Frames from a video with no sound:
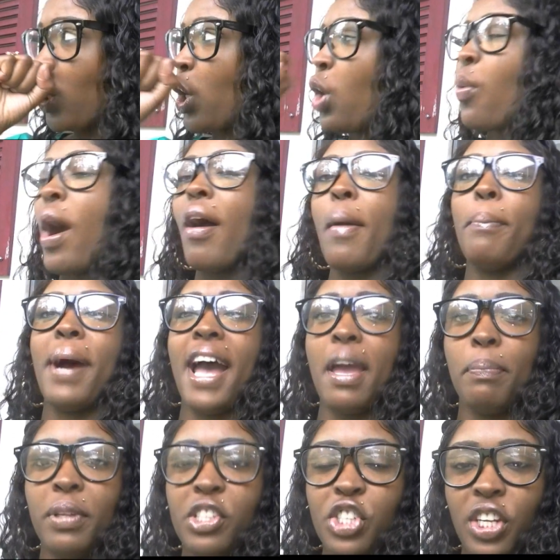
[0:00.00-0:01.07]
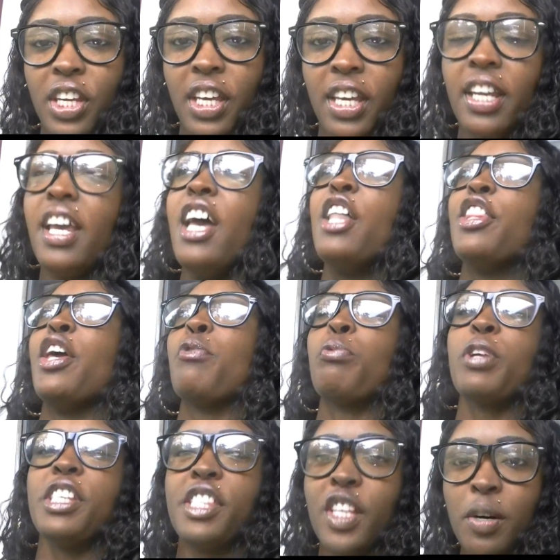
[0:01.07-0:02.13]
go out and buy a bleaching kit, then
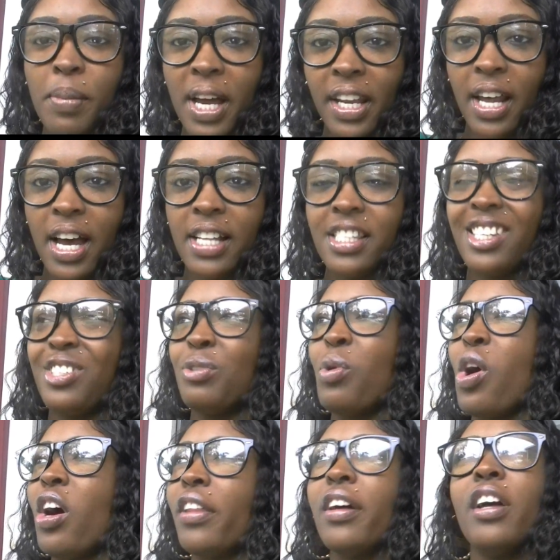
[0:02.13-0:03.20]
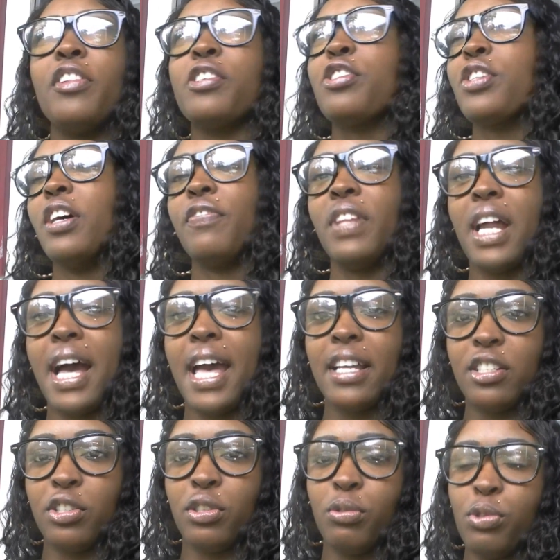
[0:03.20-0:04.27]
reseal my knots and do all the other stuff that I
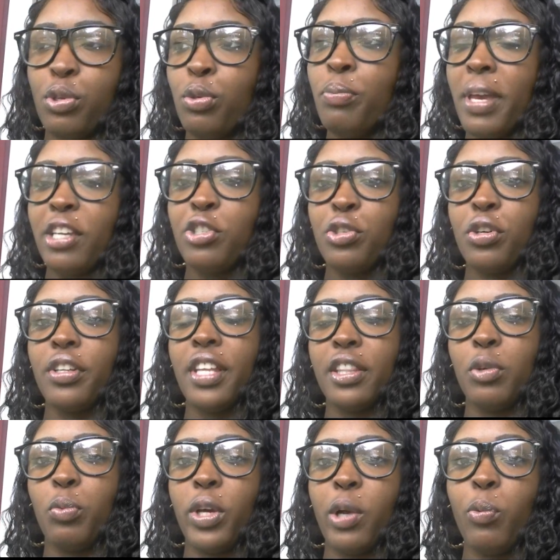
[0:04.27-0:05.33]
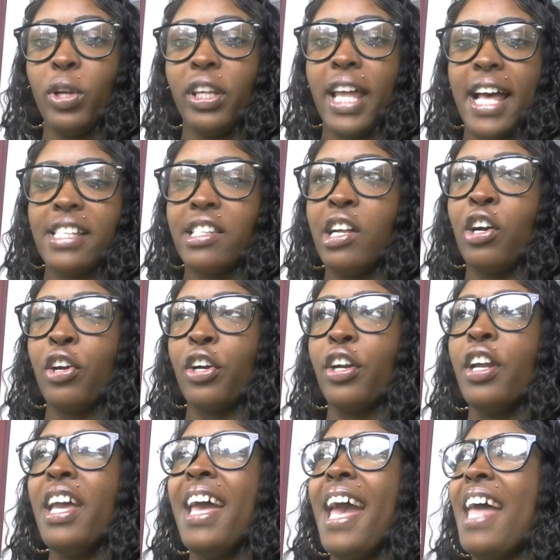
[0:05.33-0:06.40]
had to do to make sure that the wig would last
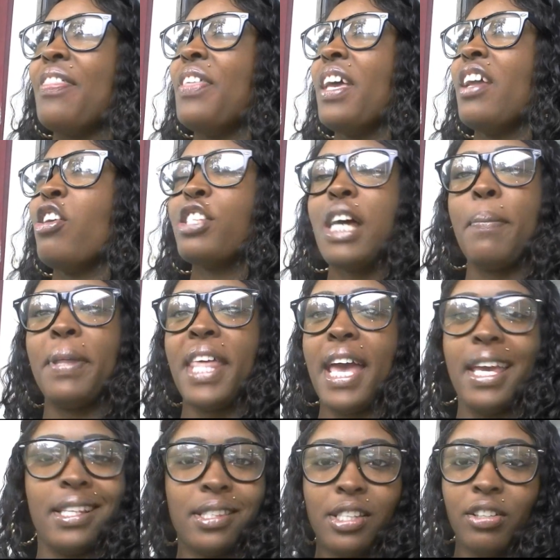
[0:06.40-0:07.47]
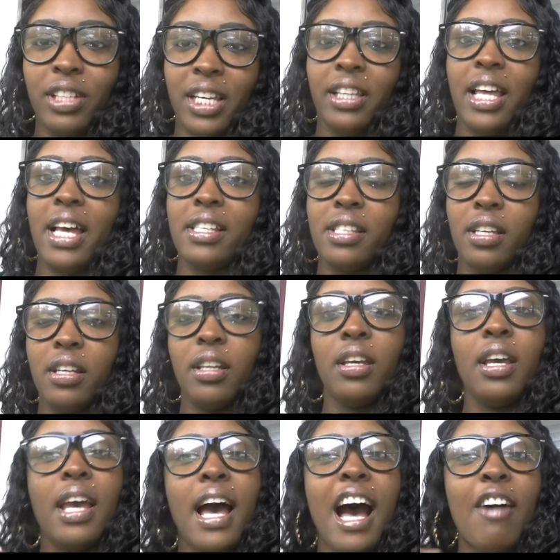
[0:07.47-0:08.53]
longer. And then on top of that, it still ain't lasting.
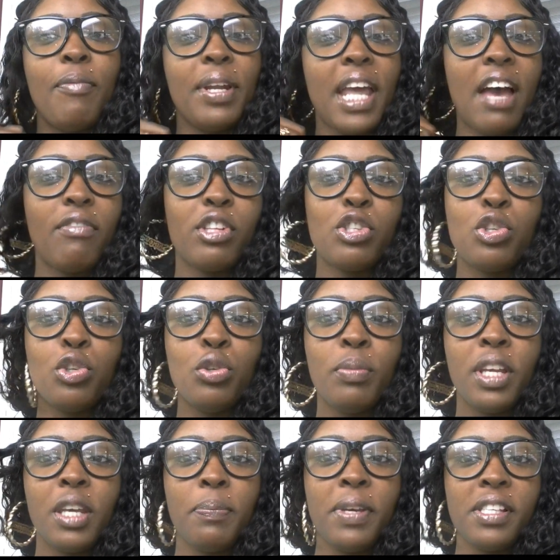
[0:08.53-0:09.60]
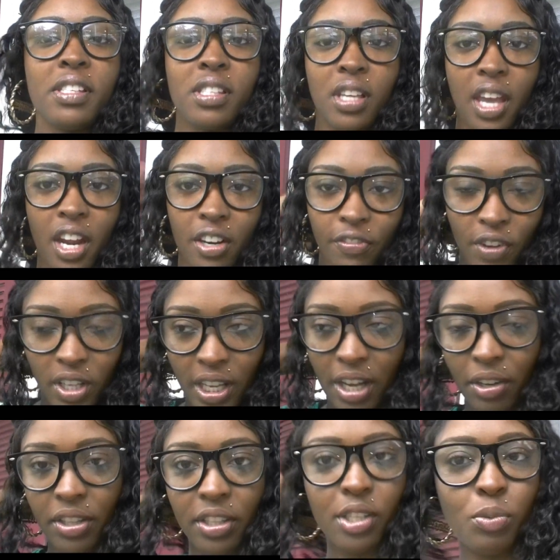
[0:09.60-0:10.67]
I've been having too many pieces of hair fall
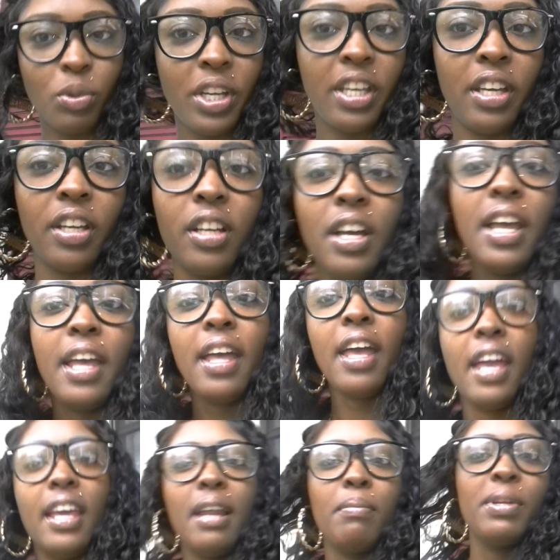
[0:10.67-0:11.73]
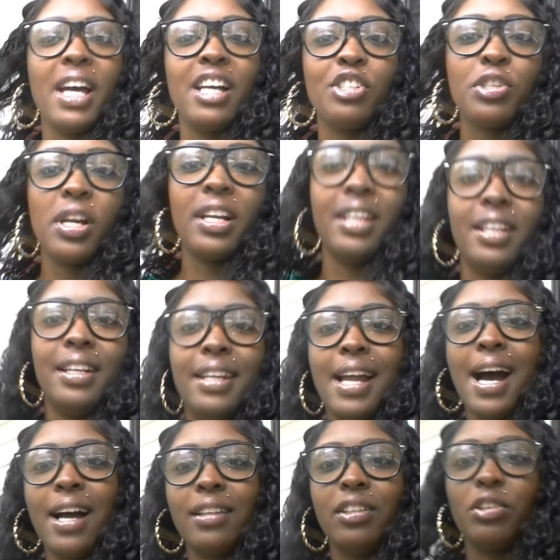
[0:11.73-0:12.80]
out in this wig. And I'm not trying to
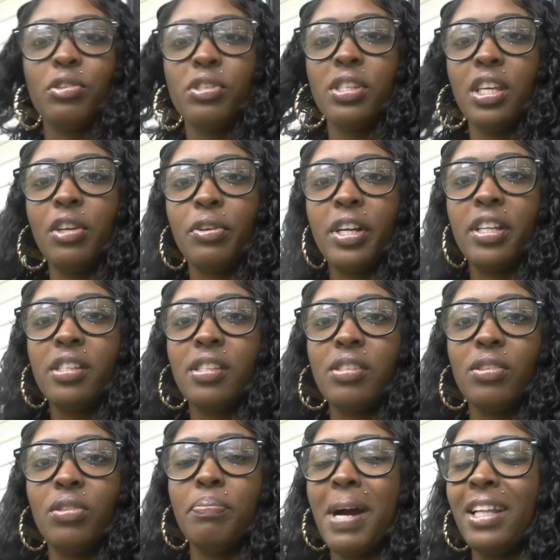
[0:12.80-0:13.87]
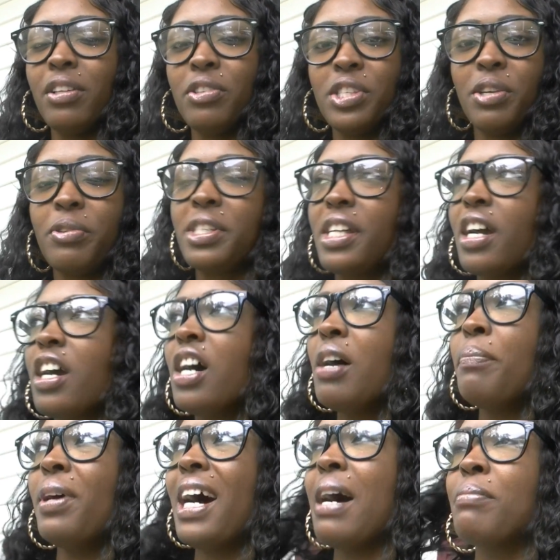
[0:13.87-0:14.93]
knock Little Secrets,
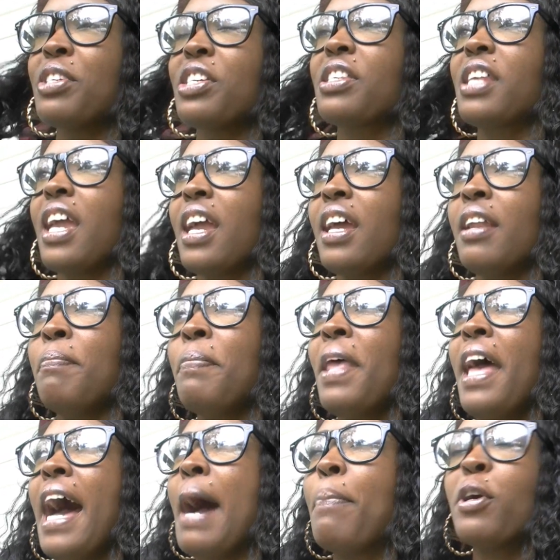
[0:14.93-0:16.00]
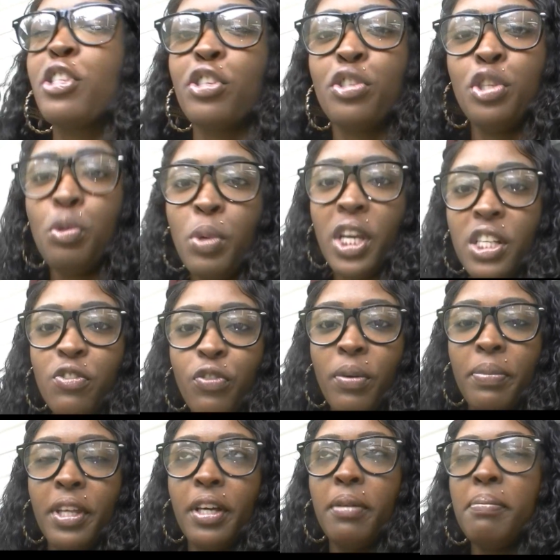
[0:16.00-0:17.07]
MyLittleSecrets.com, but I'm just saying, I purchased 2 wigs
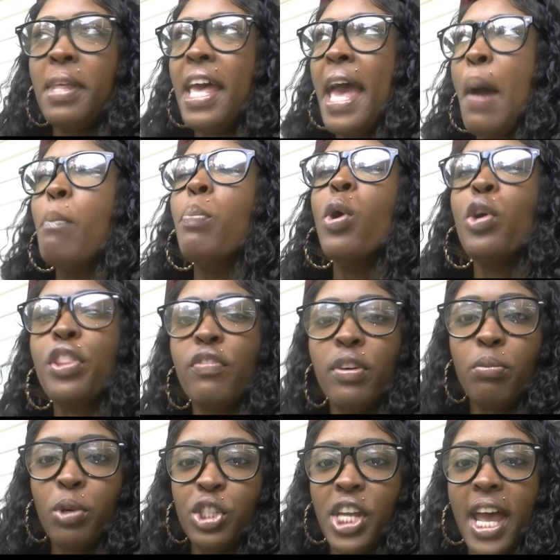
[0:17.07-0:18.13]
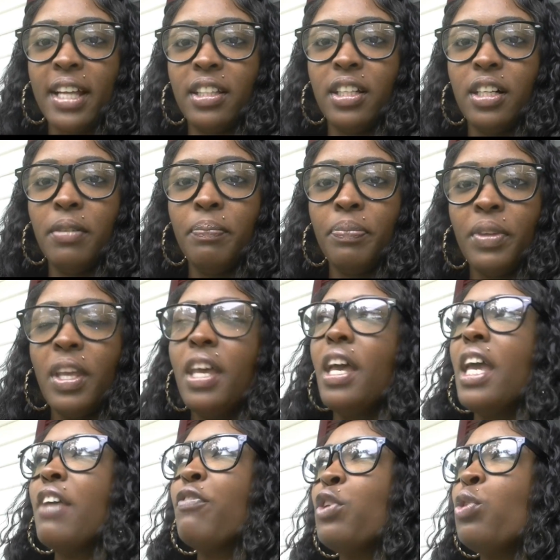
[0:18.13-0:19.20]
from them. Both of them were jacked up.
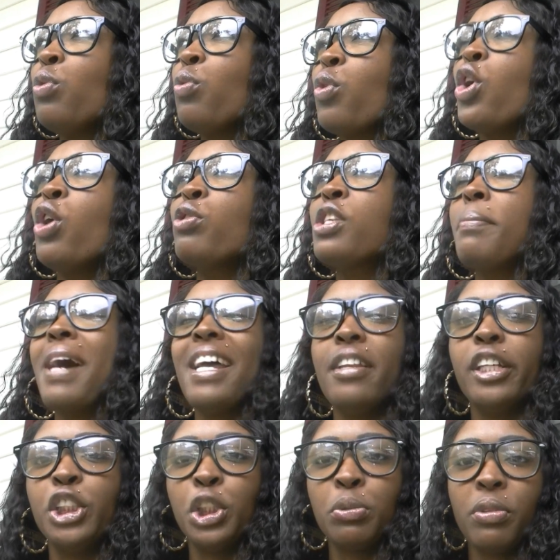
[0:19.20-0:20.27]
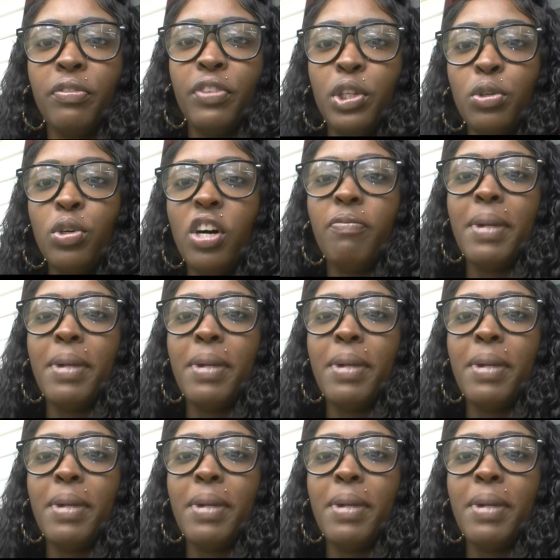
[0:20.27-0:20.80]
if you go to my initial review